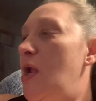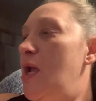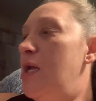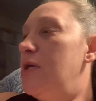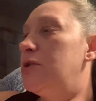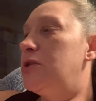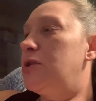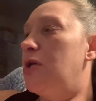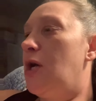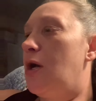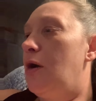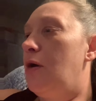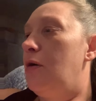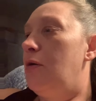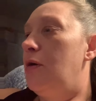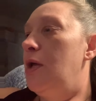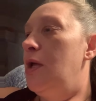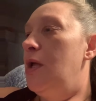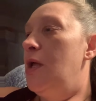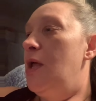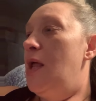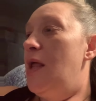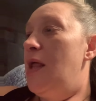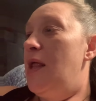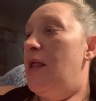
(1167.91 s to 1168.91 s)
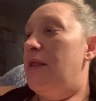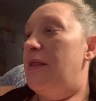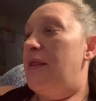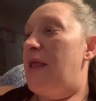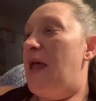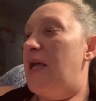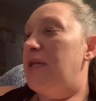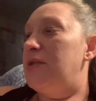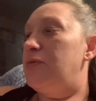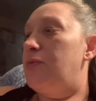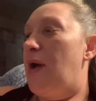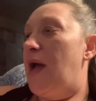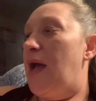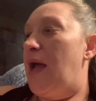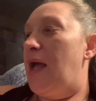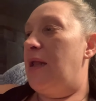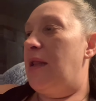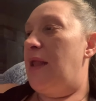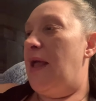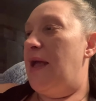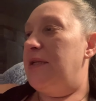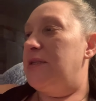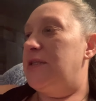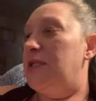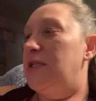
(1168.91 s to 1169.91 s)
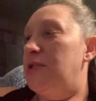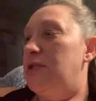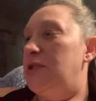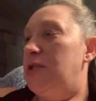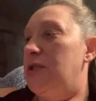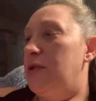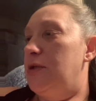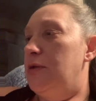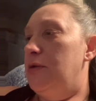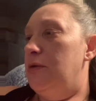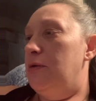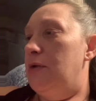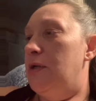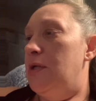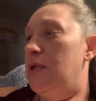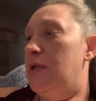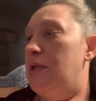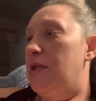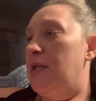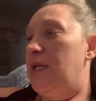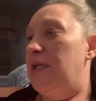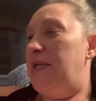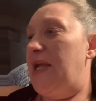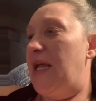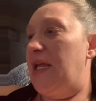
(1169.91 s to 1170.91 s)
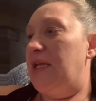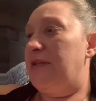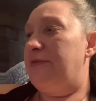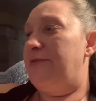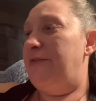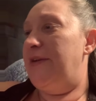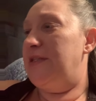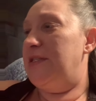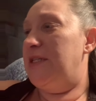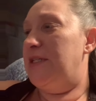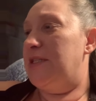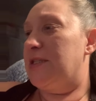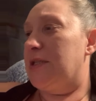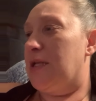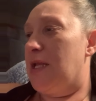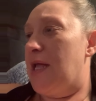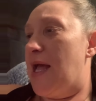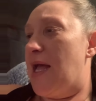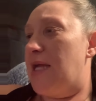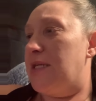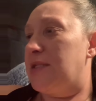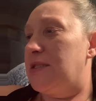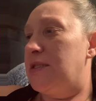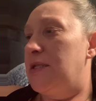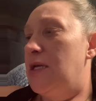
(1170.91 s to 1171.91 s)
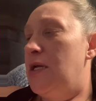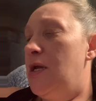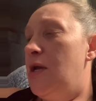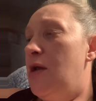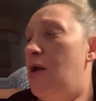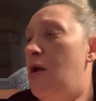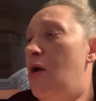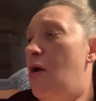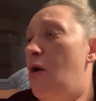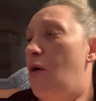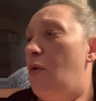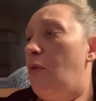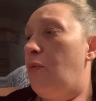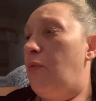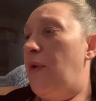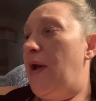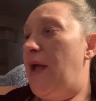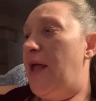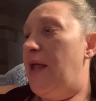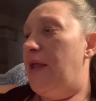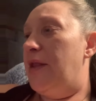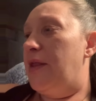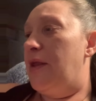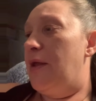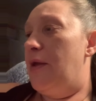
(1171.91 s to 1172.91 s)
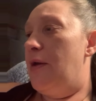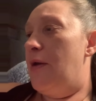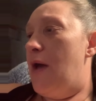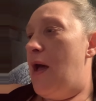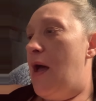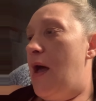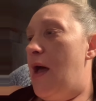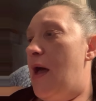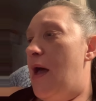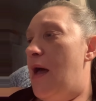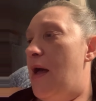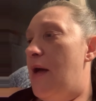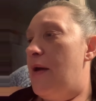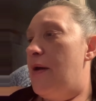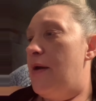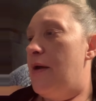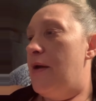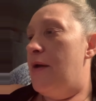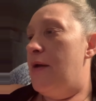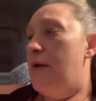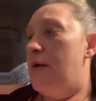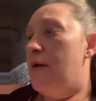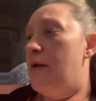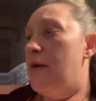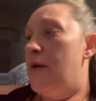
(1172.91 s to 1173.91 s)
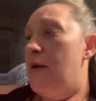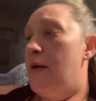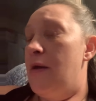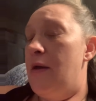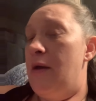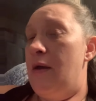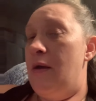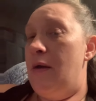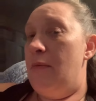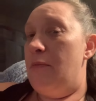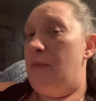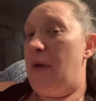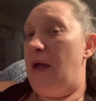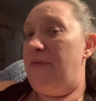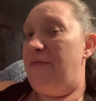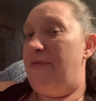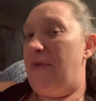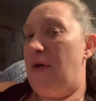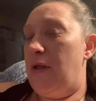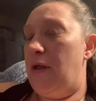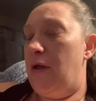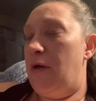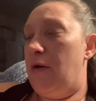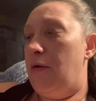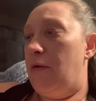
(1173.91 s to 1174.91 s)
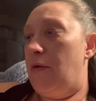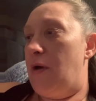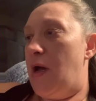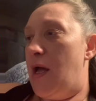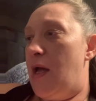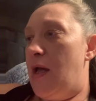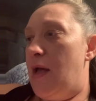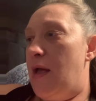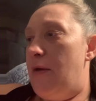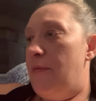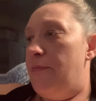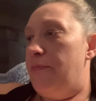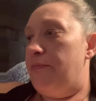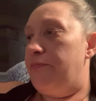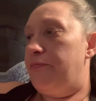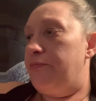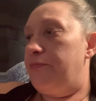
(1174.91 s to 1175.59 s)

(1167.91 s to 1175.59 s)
So that's why I like to do the dance fitness class with my fellow